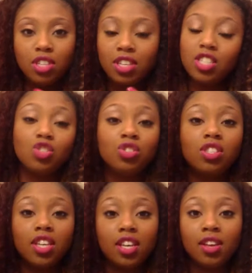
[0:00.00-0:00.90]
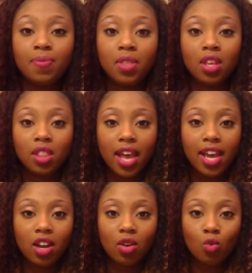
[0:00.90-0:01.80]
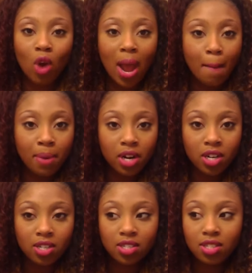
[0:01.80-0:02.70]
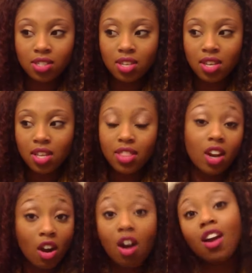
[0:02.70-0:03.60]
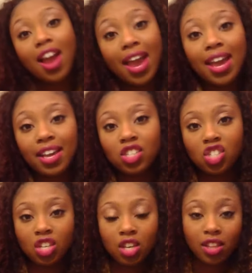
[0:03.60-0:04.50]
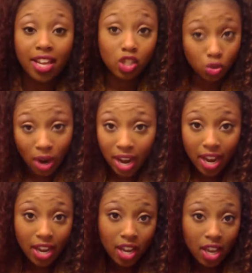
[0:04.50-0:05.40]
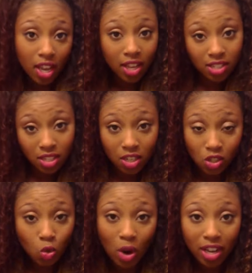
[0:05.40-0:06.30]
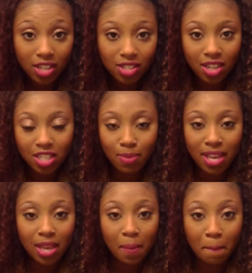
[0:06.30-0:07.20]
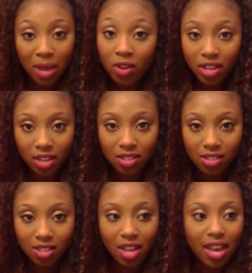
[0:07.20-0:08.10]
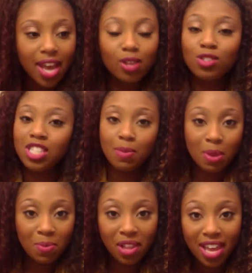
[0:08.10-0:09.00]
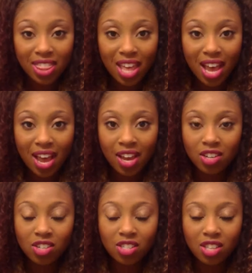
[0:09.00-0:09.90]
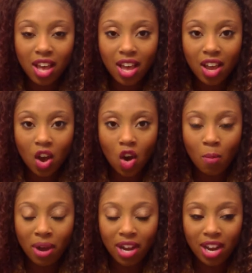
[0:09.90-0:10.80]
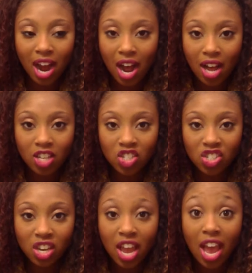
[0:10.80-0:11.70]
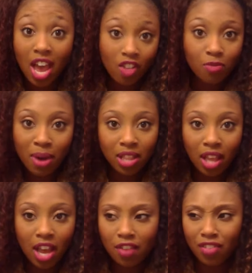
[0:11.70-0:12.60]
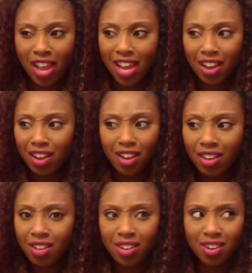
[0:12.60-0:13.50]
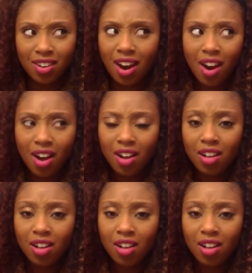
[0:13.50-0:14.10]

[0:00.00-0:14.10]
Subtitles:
because you see, like, rappers that are our age, like Drake, he's in his 20s and he's making millions, and you see people like that and you're just like, oh my gosh, F my life. Like, girl,